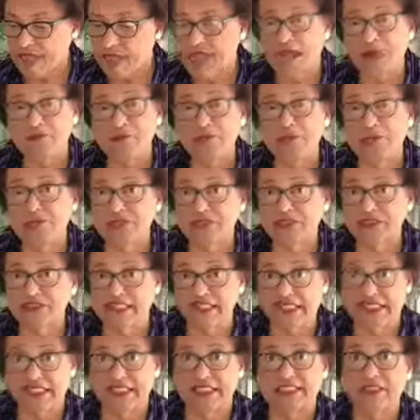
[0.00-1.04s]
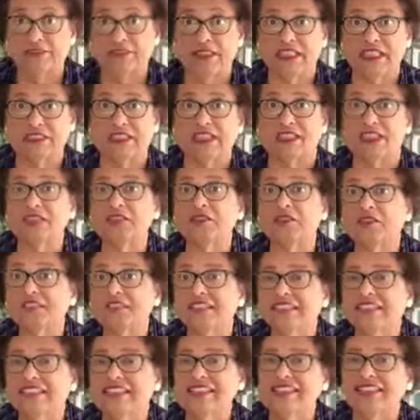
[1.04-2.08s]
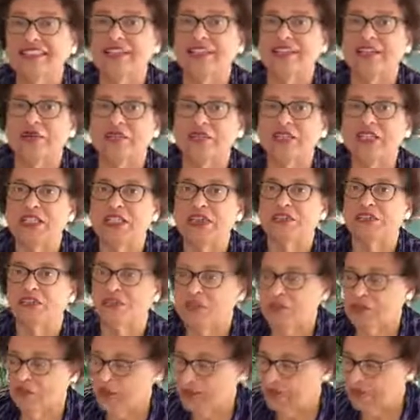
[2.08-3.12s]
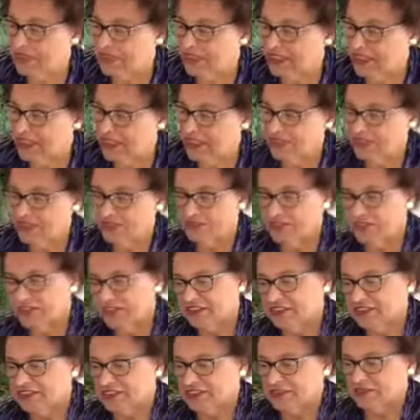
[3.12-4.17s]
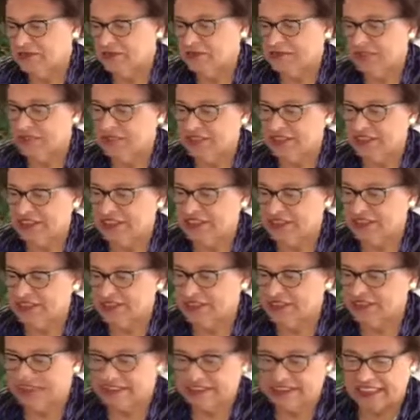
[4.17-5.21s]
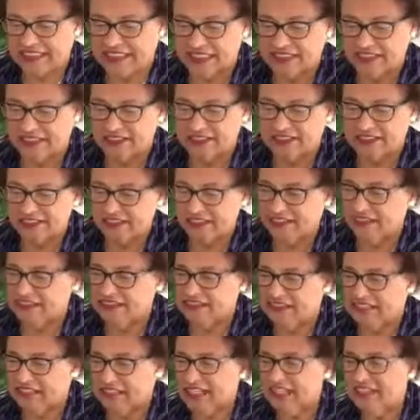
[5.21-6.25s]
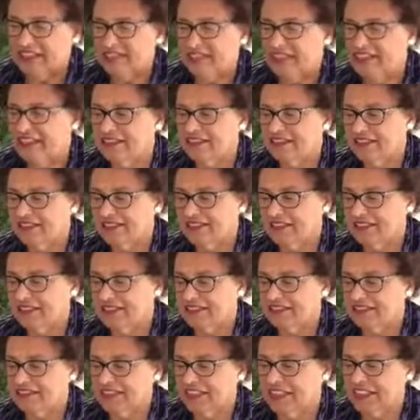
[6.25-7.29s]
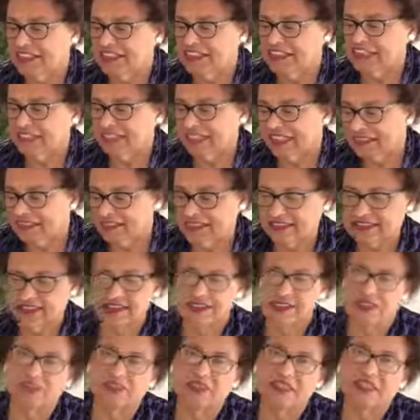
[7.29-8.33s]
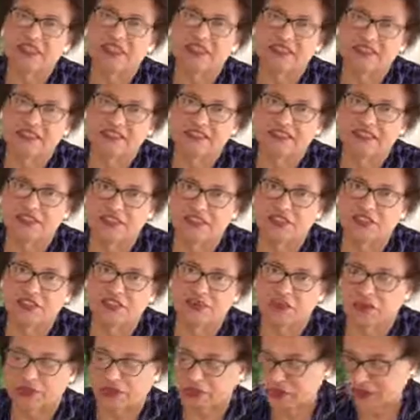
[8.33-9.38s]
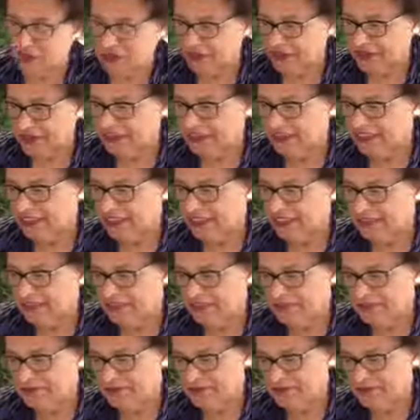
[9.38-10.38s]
I'm Reverend Diana McDaniel. I'm here at home for us to come together and stay online, to stay connected so we can continue worshiping together.